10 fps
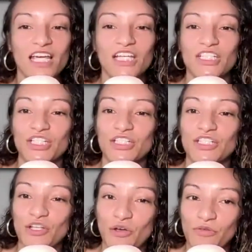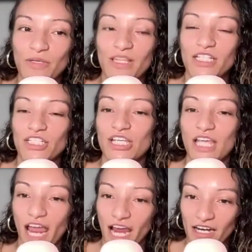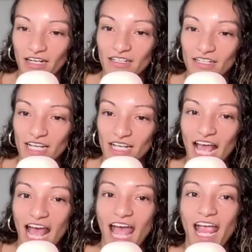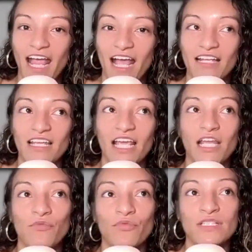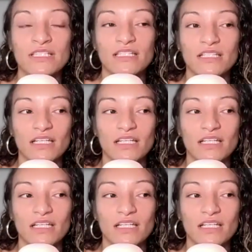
she showed me that she cared, and it was,